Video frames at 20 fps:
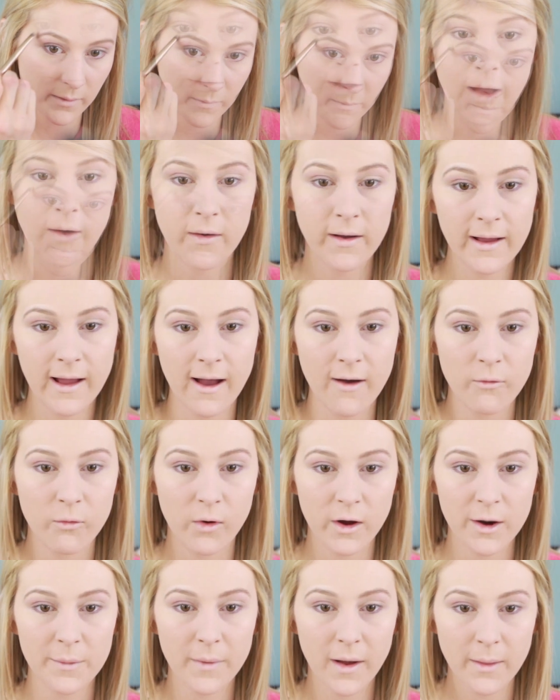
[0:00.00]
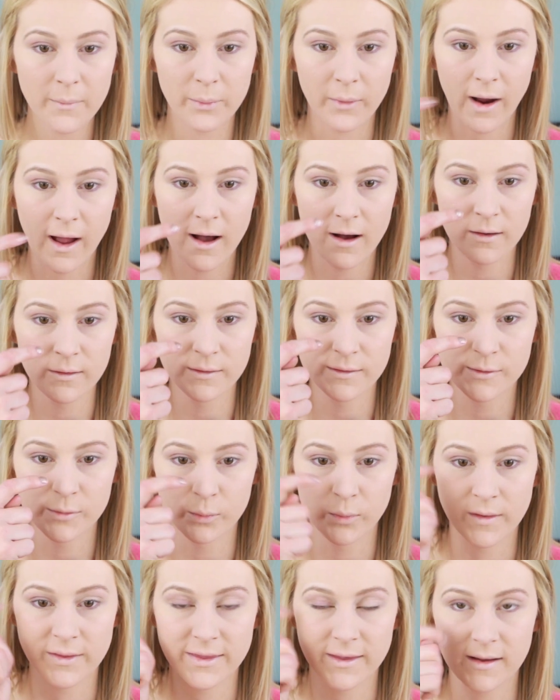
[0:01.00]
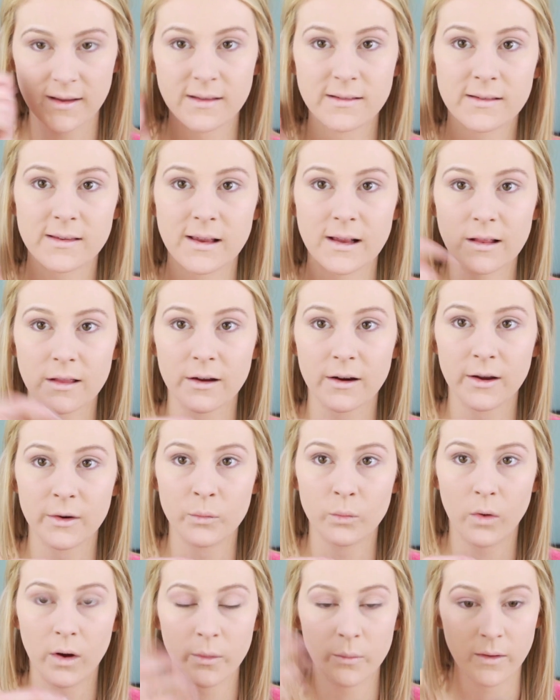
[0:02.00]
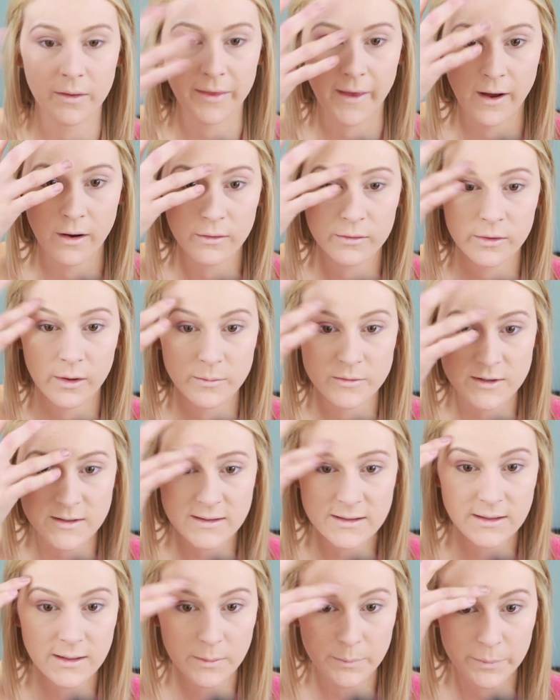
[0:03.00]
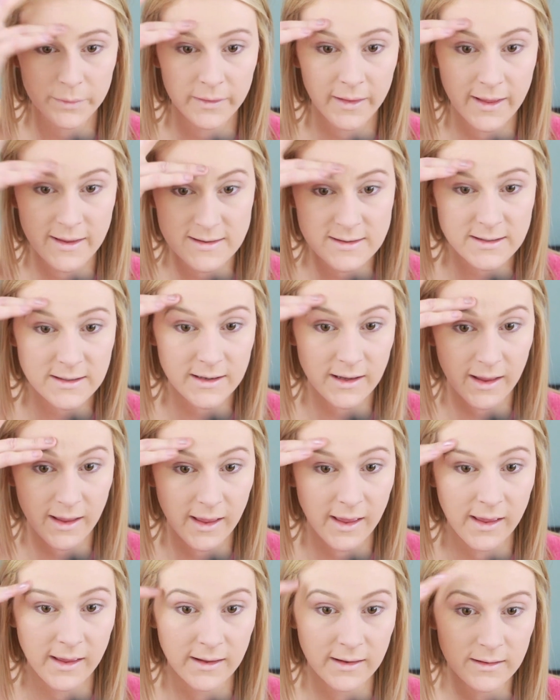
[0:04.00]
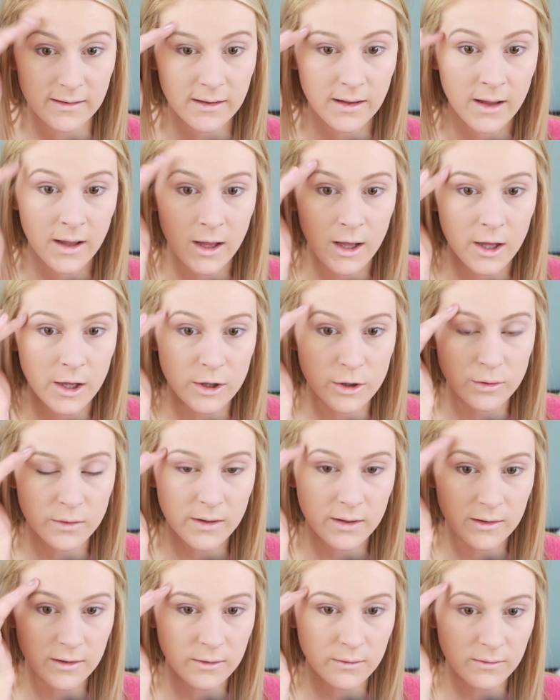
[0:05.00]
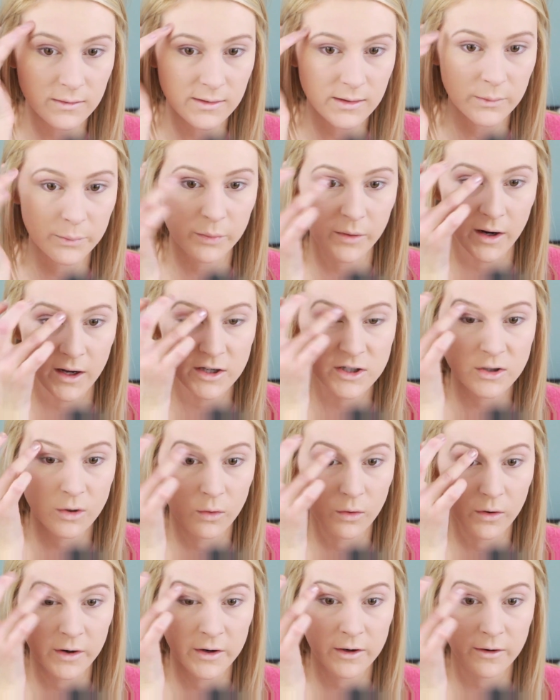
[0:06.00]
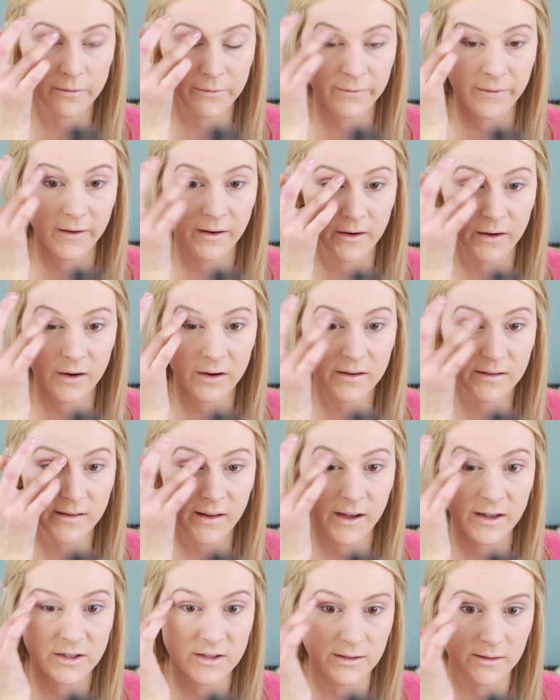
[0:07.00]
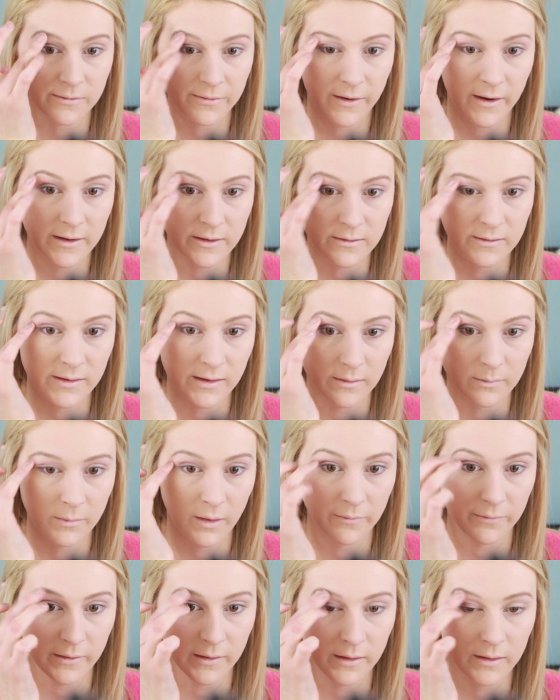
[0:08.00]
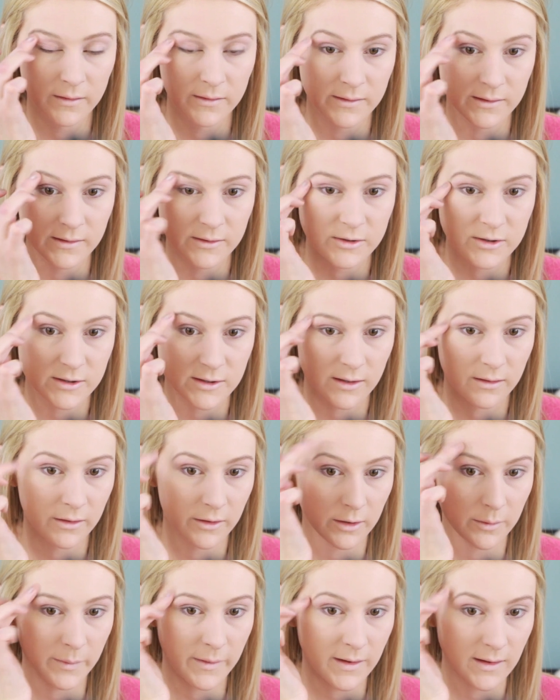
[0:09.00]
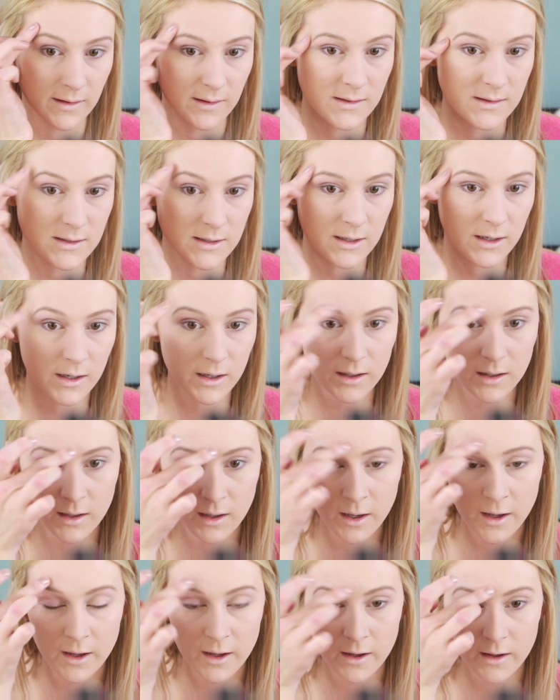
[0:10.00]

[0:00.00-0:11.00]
So now I have one of my brows with the concealer and one without, so I'm just gonna blend it in. You can use the brush or your fingers. I just find using my fingers is just a little bit easier.